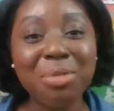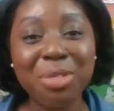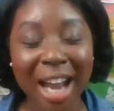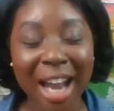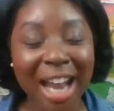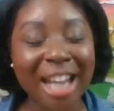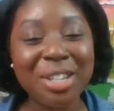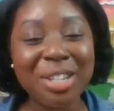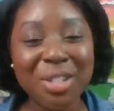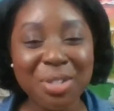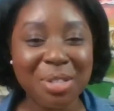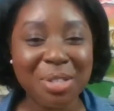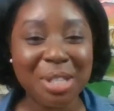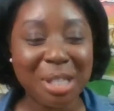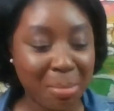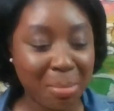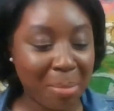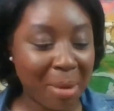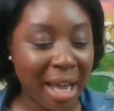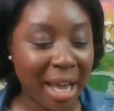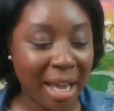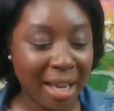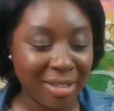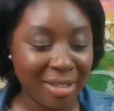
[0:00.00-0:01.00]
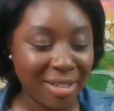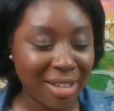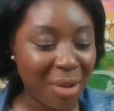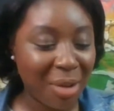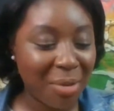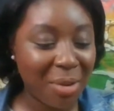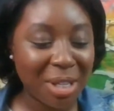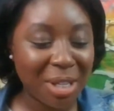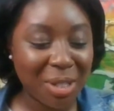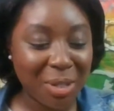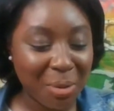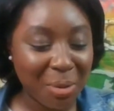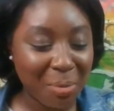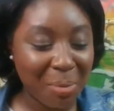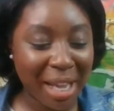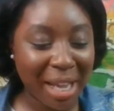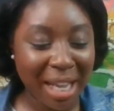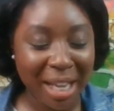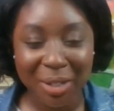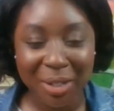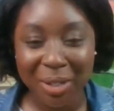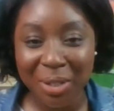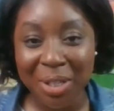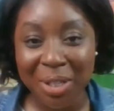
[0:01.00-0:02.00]
trying to do this panel. I want to do a
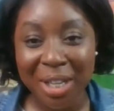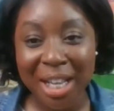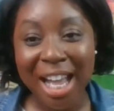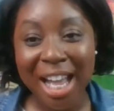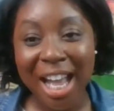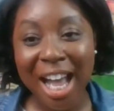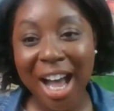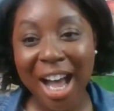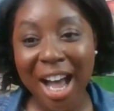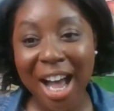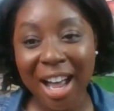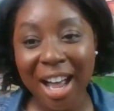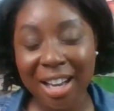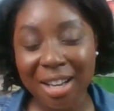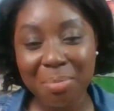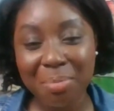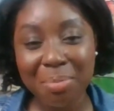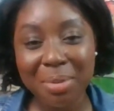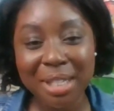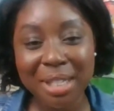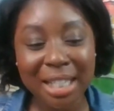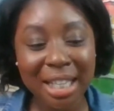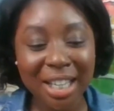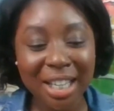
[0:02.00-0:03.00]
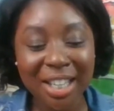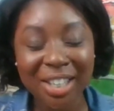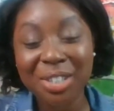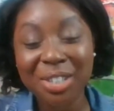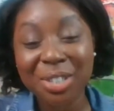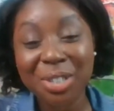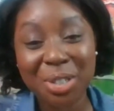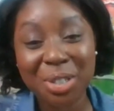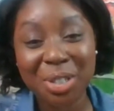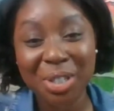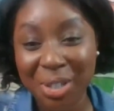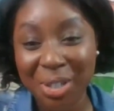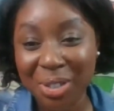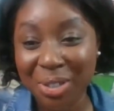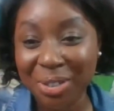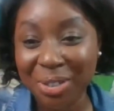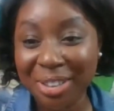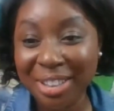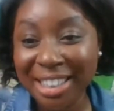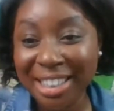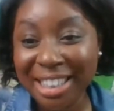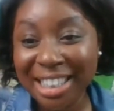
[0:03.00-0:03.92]
panel on a particular show.